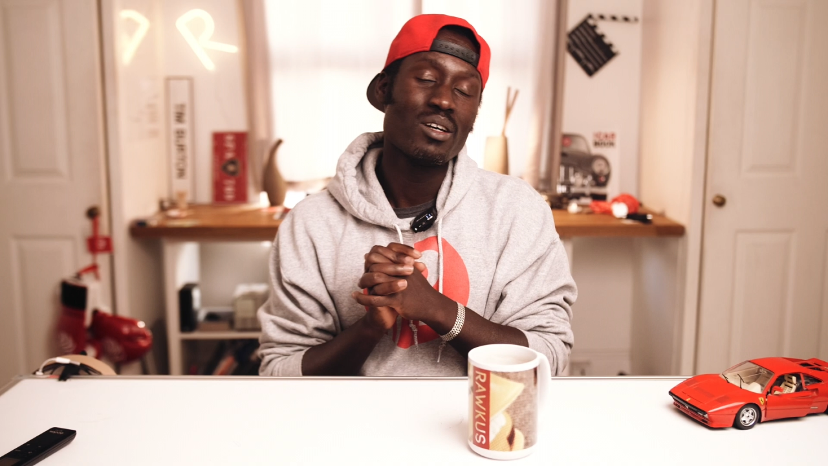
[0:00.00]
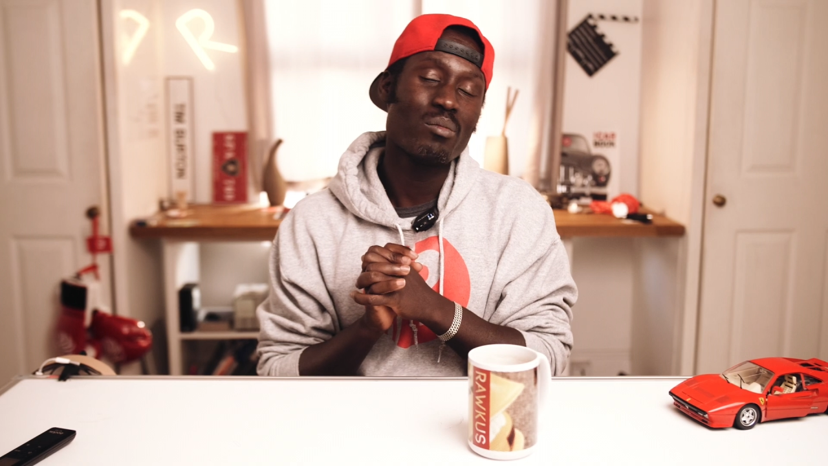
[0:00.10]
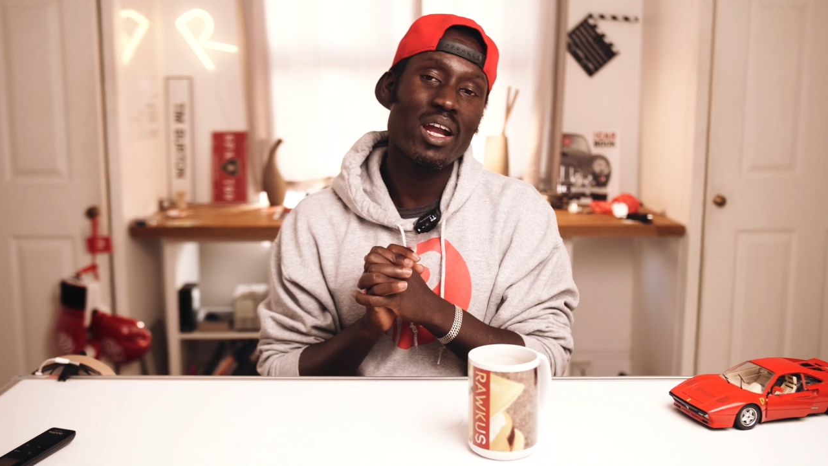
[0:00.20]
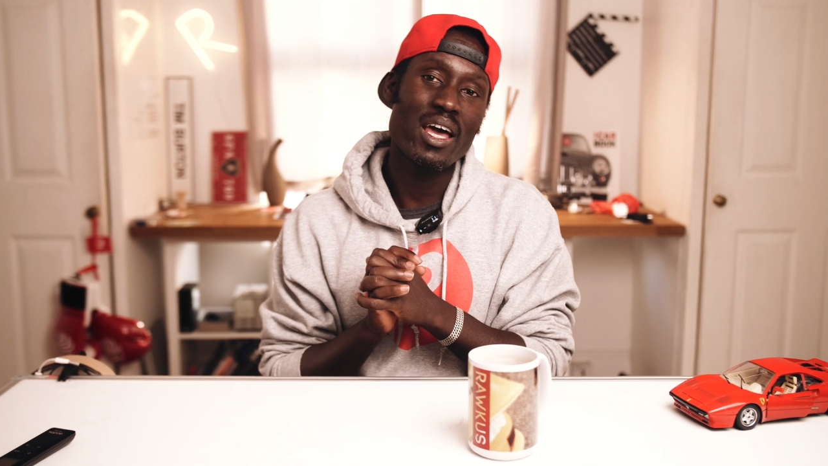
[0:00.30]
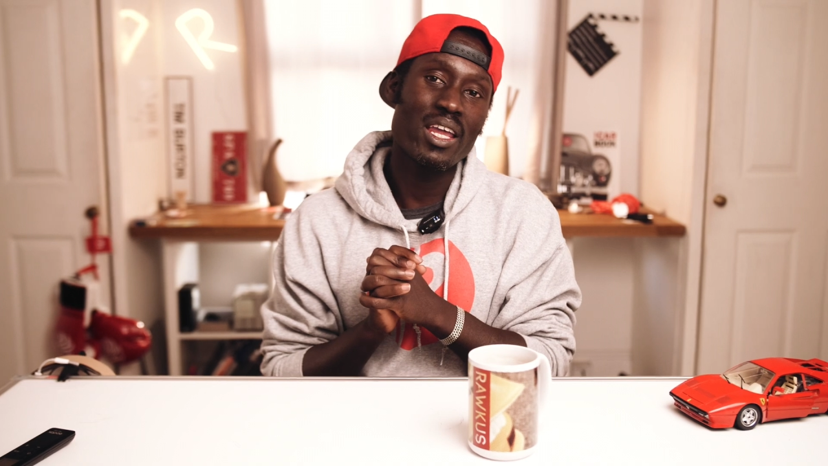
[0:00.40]

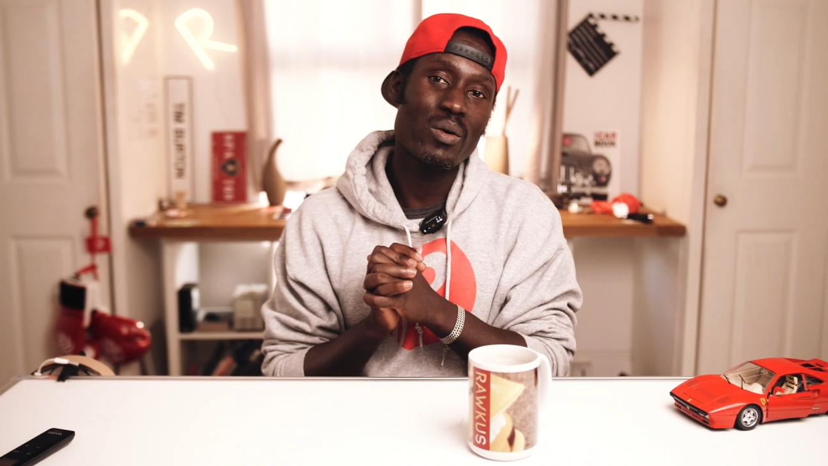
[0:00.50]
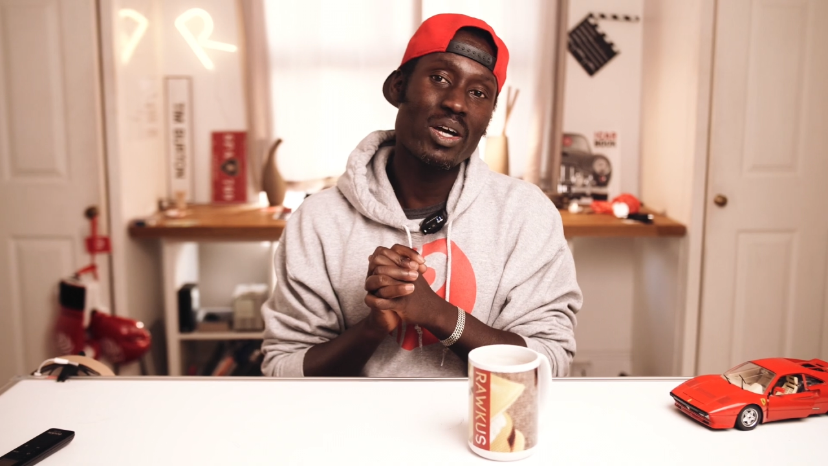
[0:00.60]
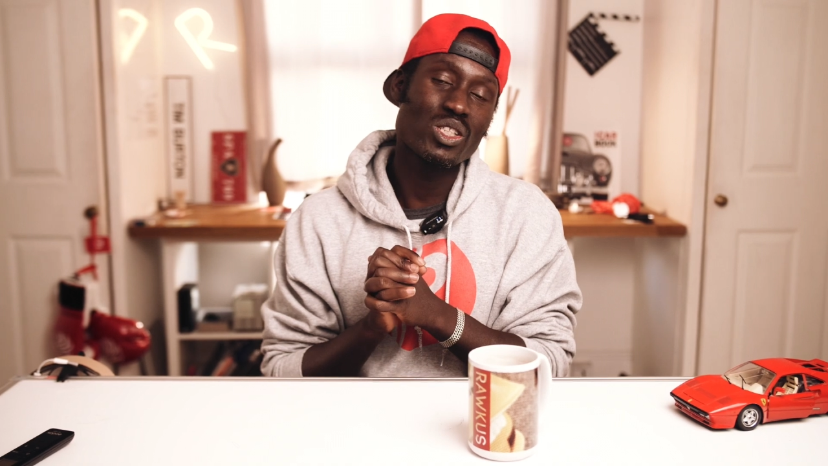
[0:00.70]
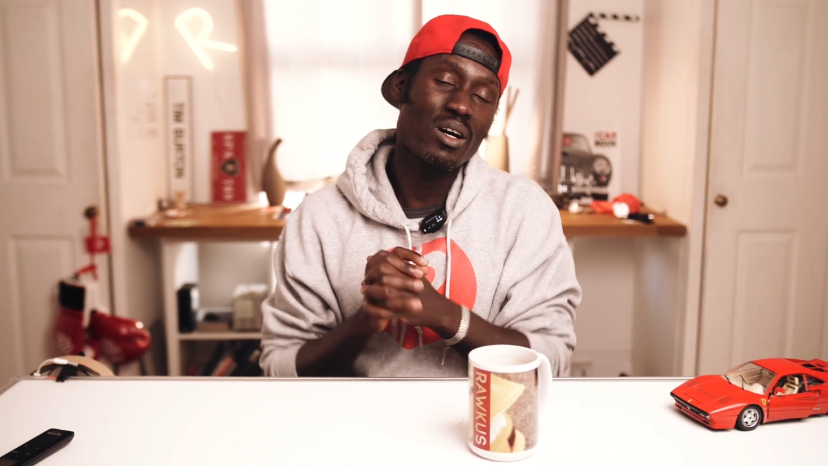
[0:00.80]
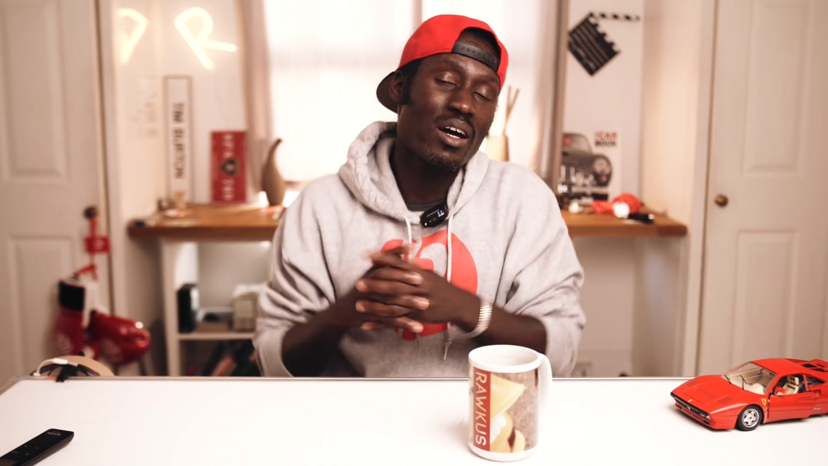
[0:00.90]
But anyway,
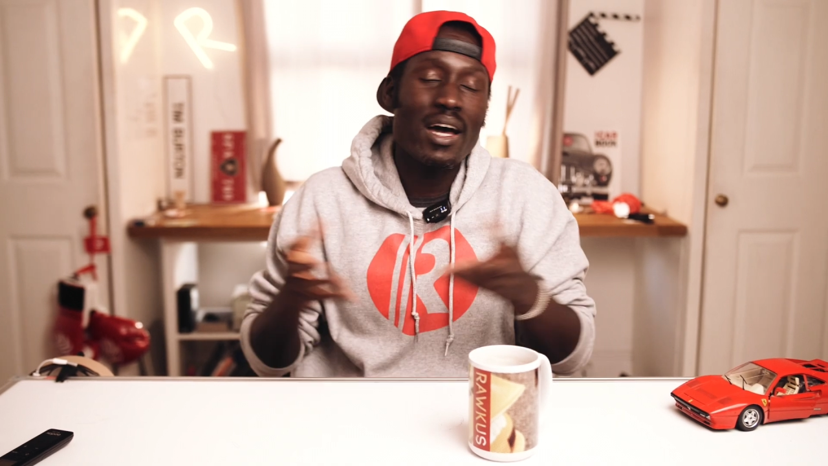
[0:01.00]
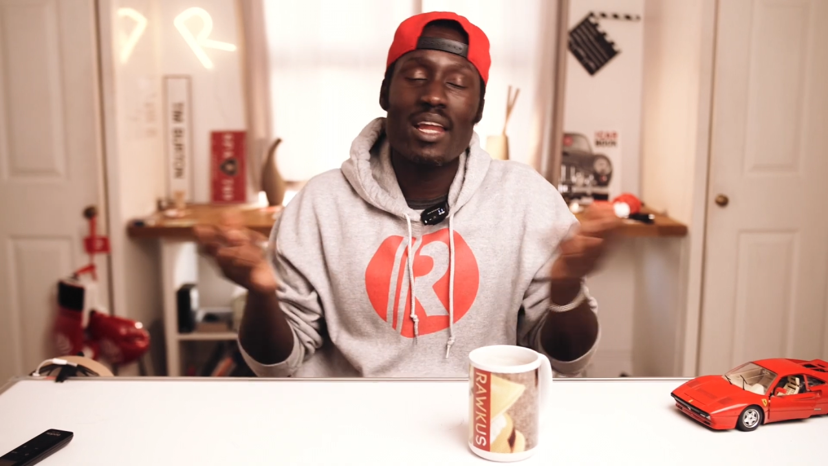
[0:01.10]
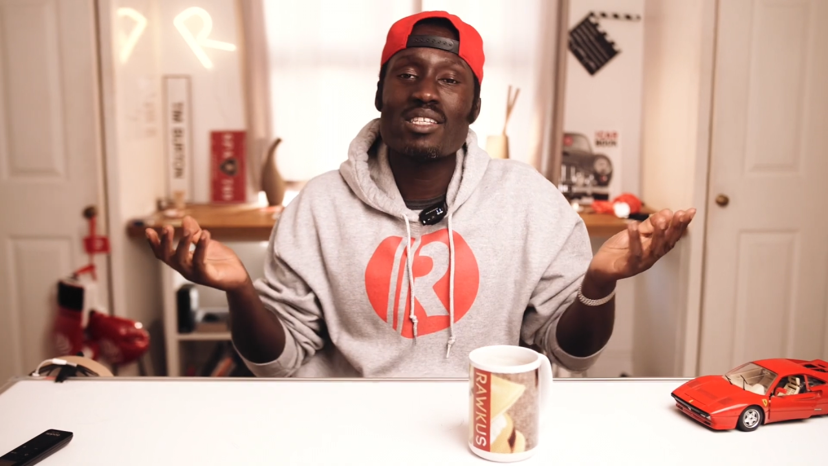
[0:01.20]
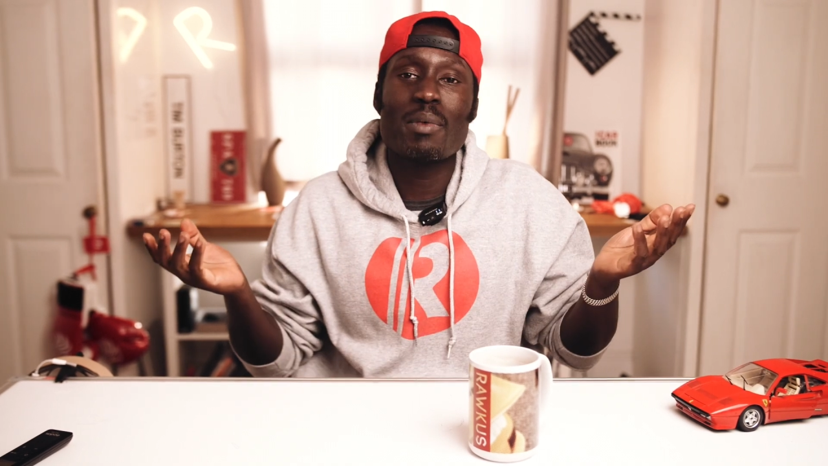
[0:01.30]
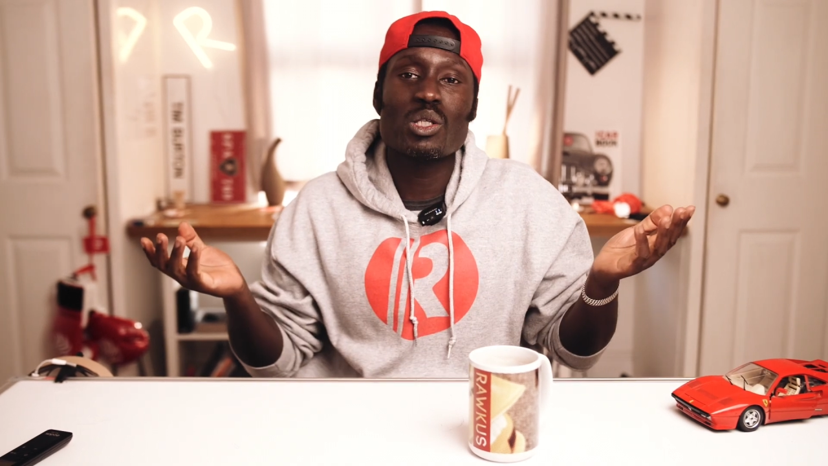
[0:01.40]
so at
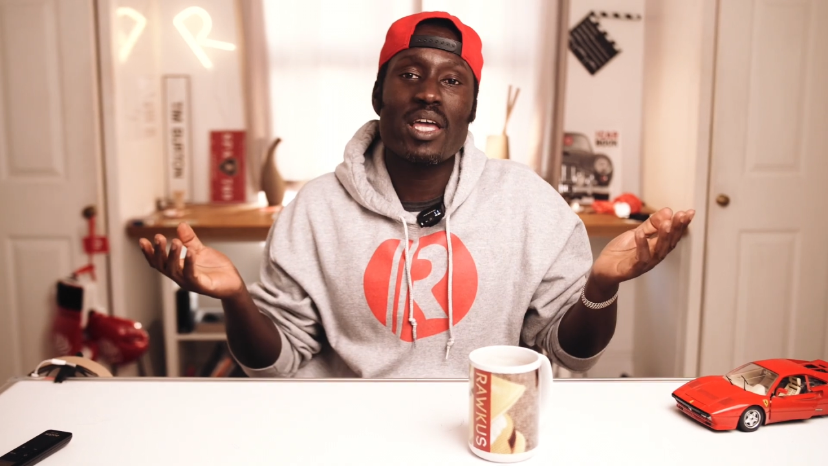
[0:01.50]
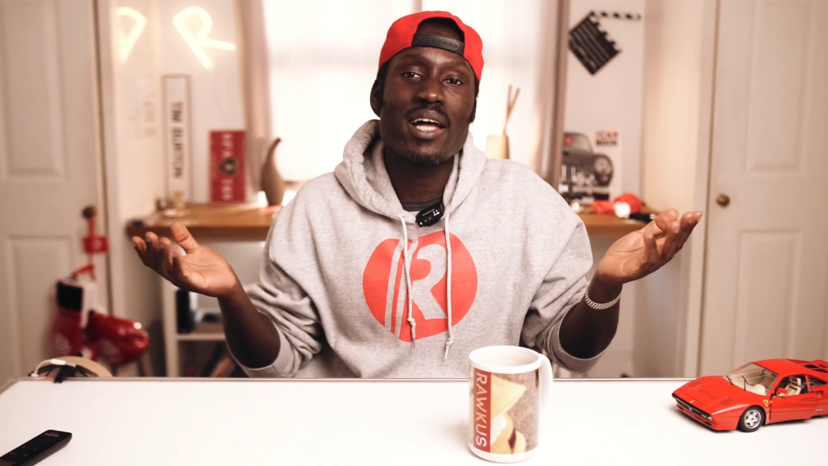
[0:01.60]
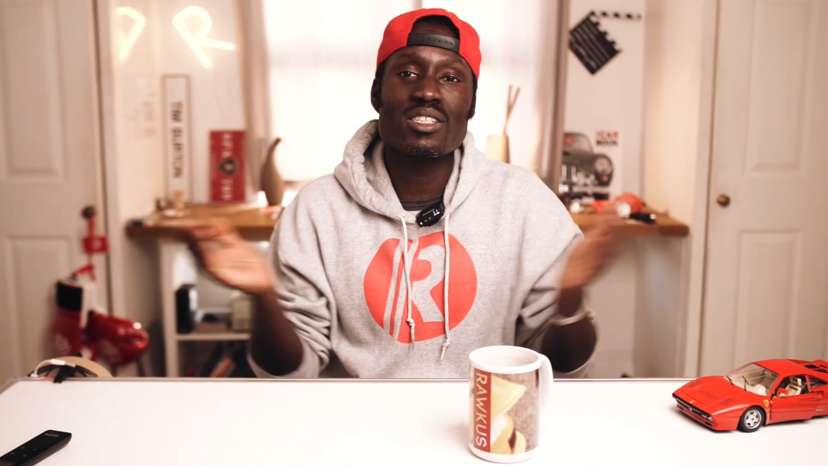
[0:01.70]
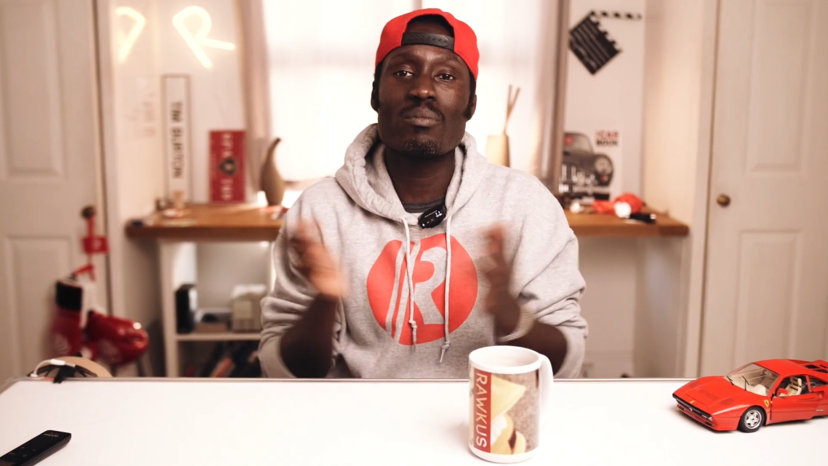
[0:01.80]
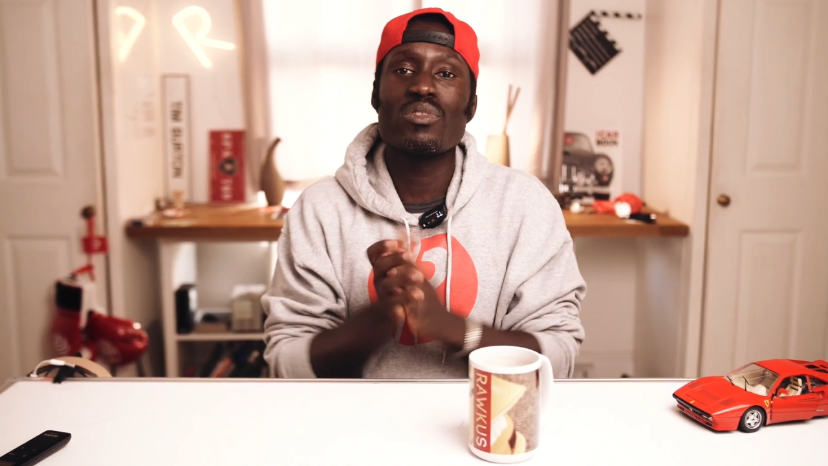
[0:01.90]
least I managed to
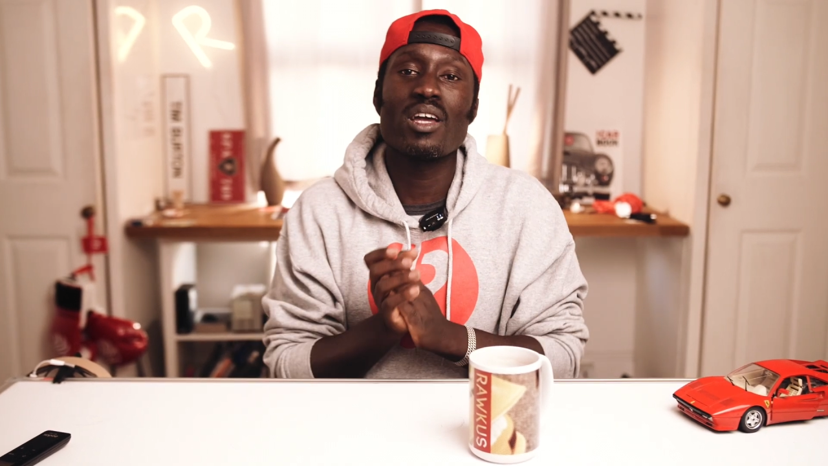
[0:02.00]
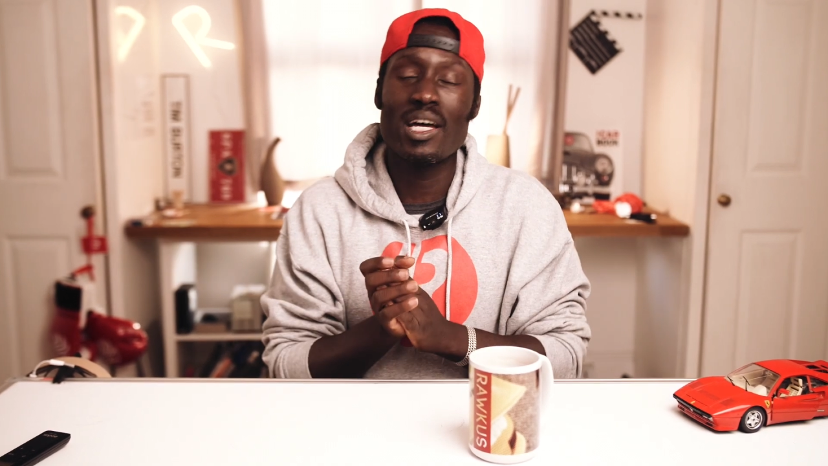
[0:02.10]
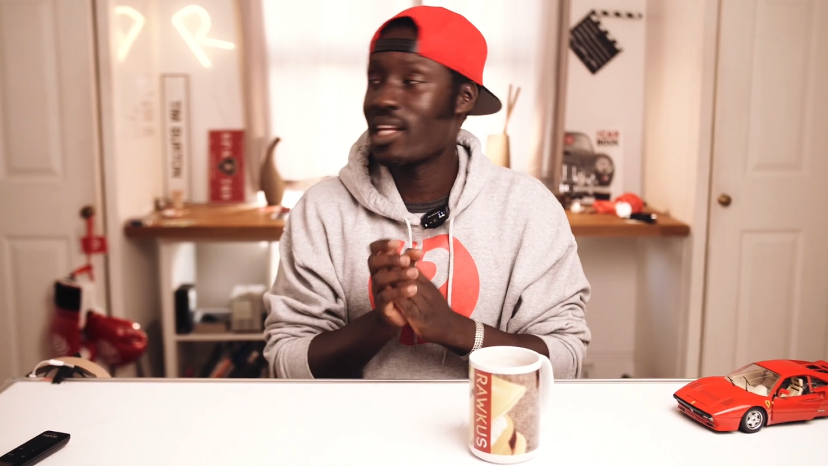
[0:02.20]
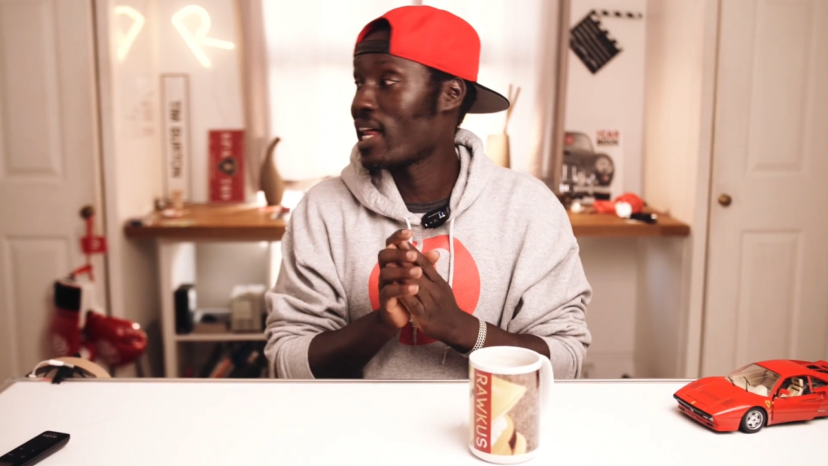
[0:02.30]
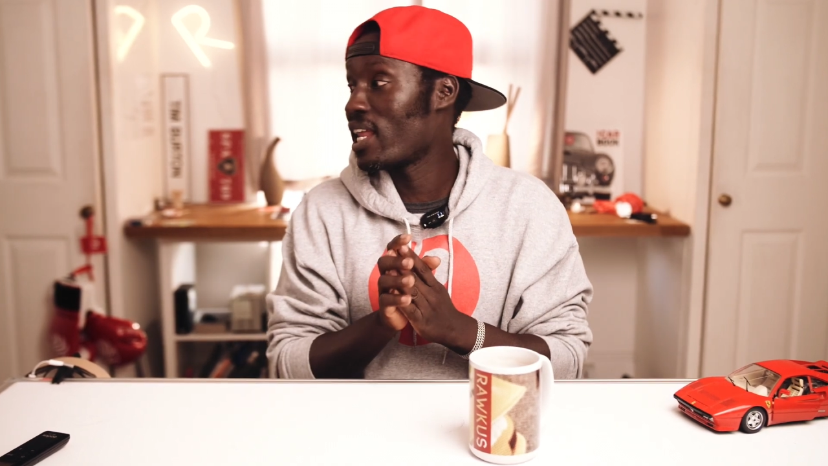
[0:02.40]
catch something and then I